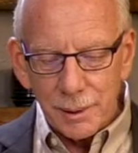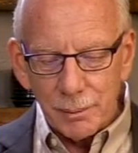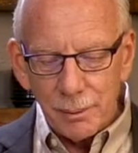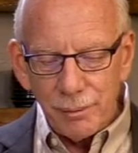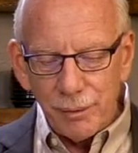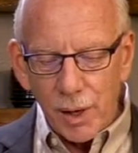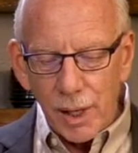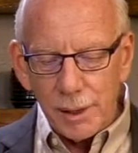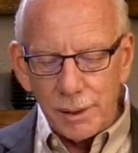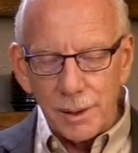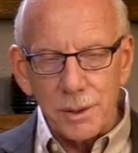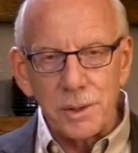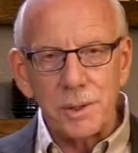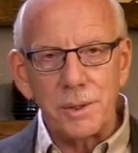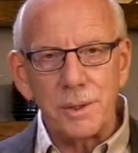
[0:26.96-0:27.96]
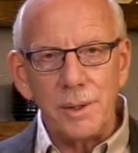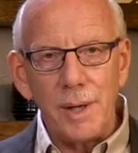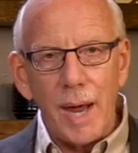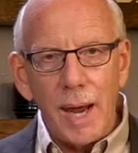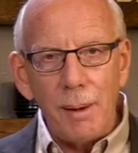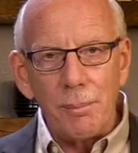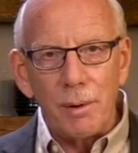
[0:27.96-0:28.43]
We find this
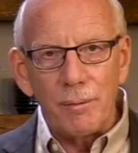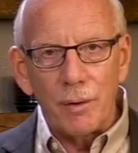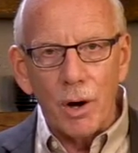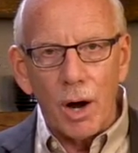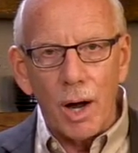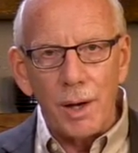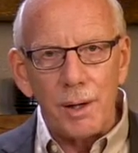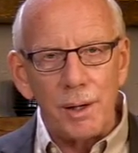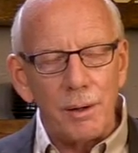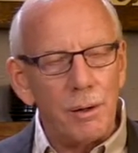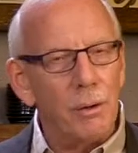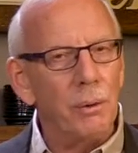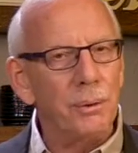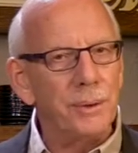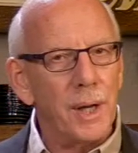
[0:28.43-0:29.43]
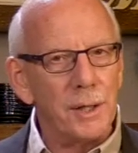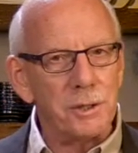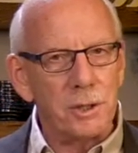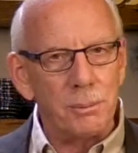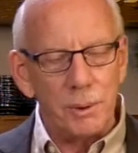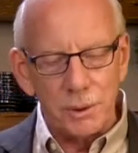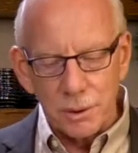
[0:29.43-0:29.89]
name of God in an Old
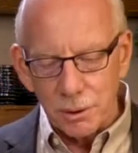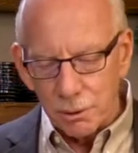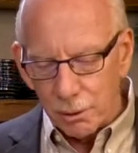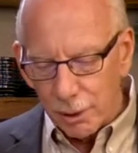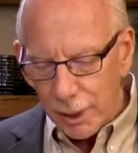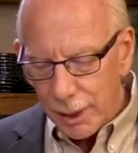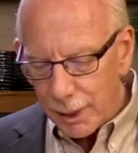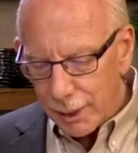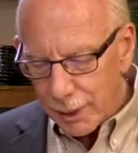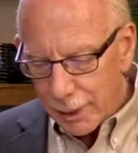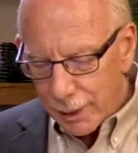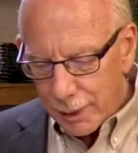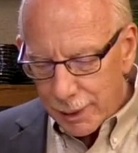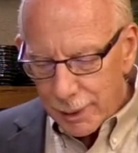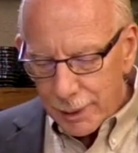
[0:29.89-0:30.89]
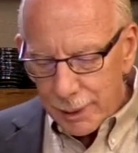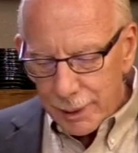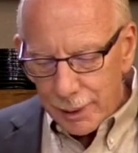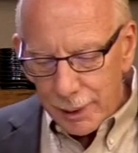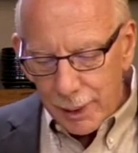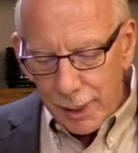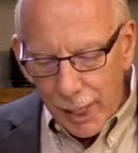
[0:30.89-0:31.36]
Testament story
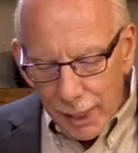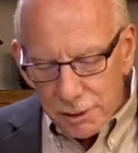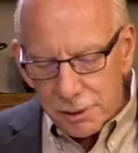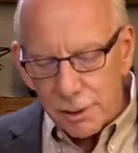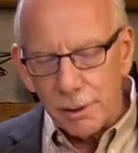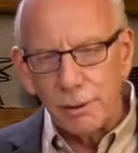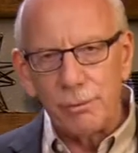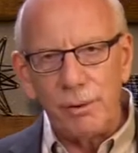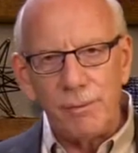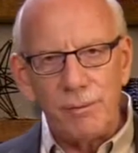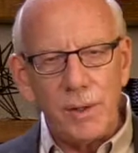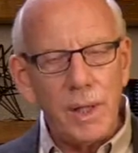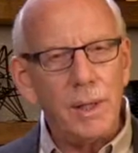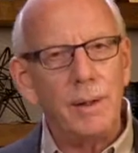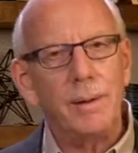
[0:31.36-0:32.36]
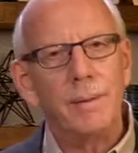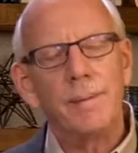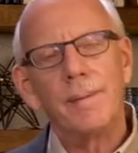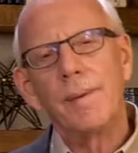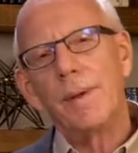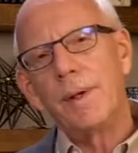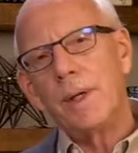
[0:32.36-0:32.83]
in Exodus 15.
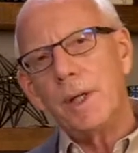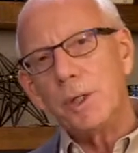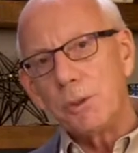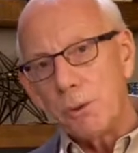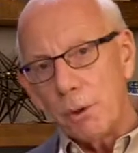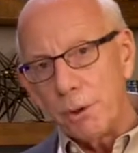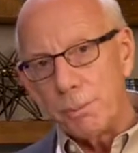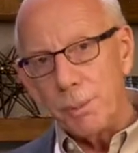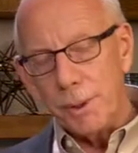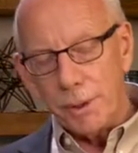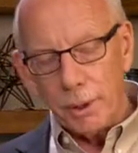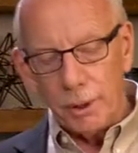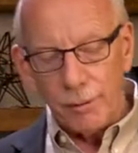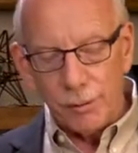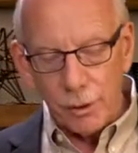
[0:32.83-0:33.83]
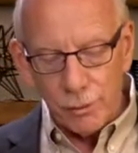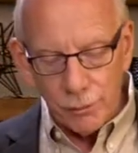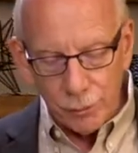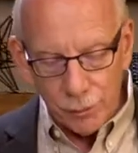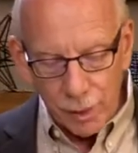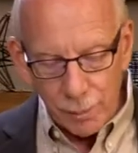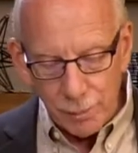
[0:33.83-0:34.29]
Israel's been delivered
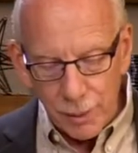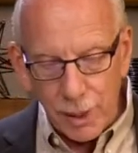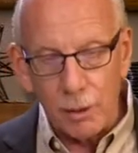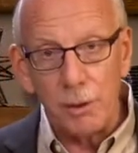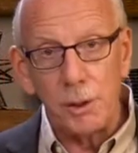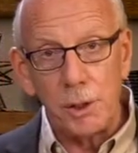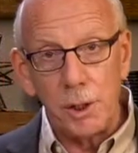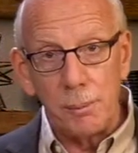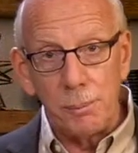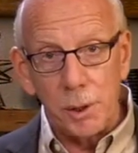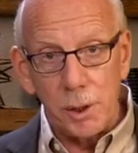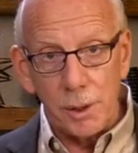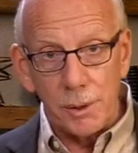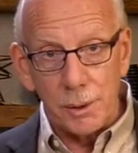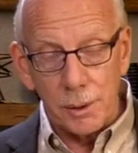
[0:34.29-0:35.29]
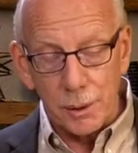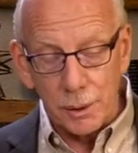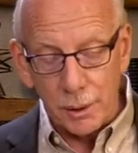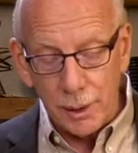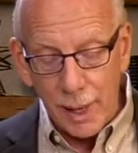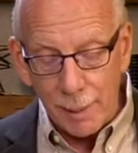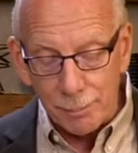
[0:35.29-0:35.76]
from their Egyptian
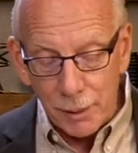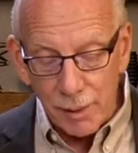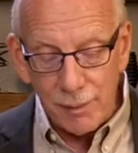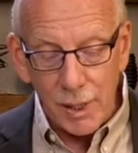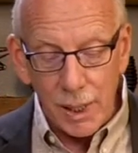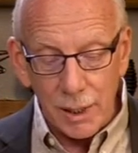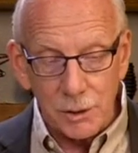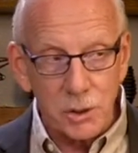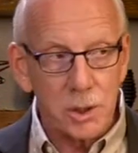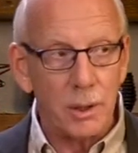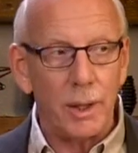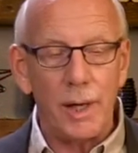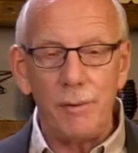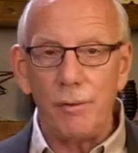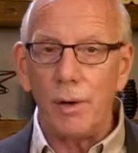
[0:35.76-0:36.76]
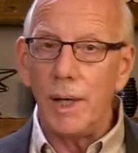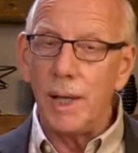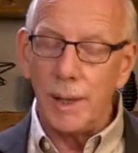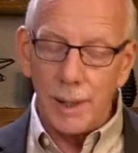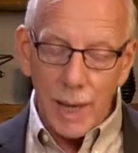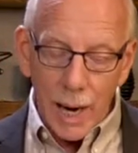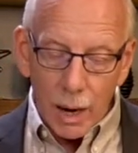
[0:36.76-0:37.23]
captivity and slavery,
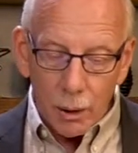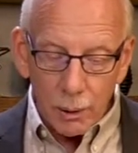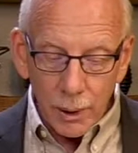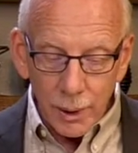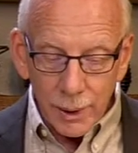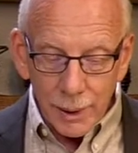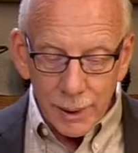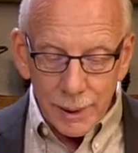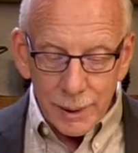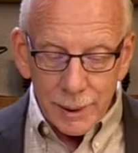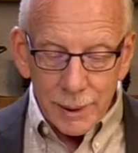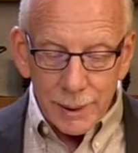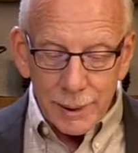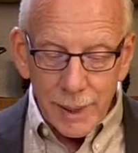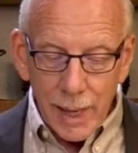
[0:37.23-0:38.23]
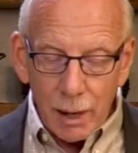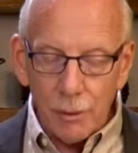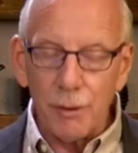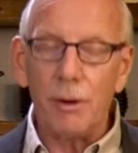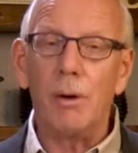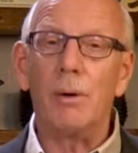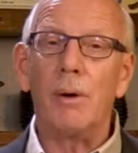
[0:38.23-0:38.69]
and now, now
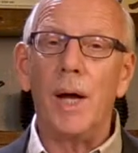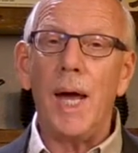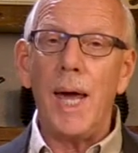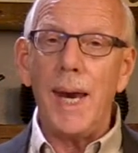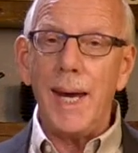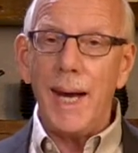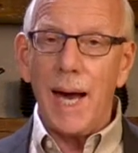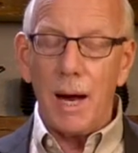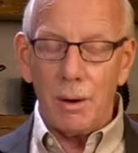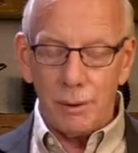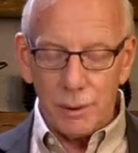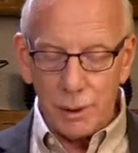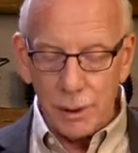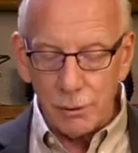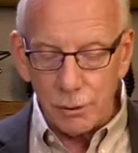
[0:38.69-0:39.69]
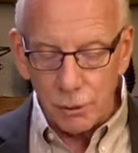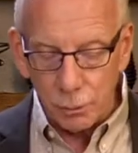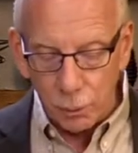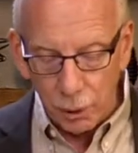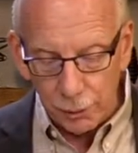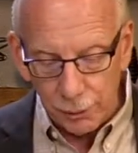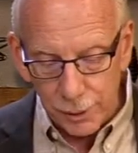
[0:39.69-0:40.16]
they're heading out into the
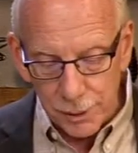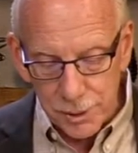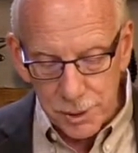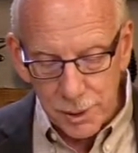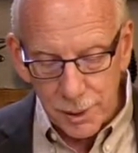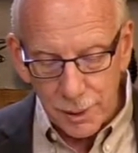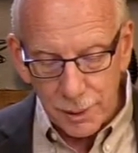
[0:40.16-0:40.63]
wilderness.